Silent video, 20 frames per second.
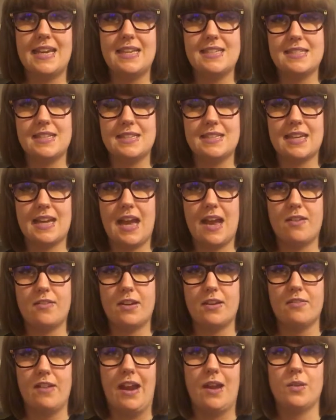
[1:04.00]
easy to
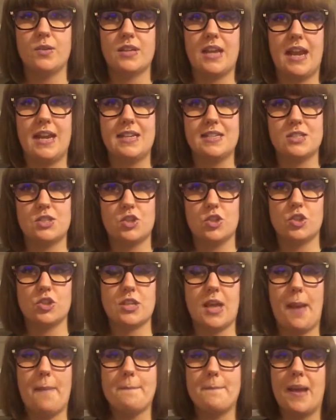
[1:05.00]
carry around, and it stores
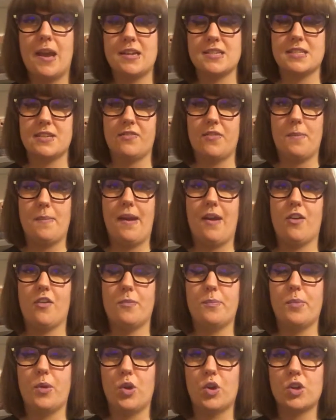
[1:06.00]
a massive amount
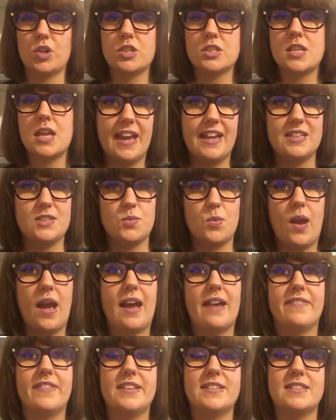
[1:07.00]
of books. That is
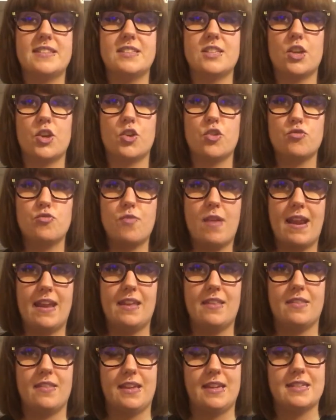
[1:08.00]
why this is a
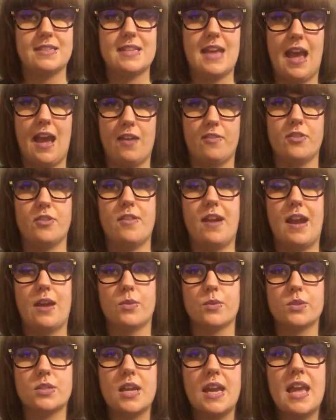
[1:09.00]
great thing to have
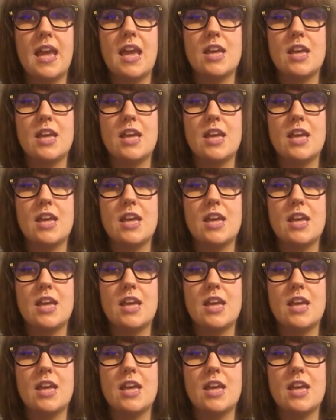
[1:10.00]
around.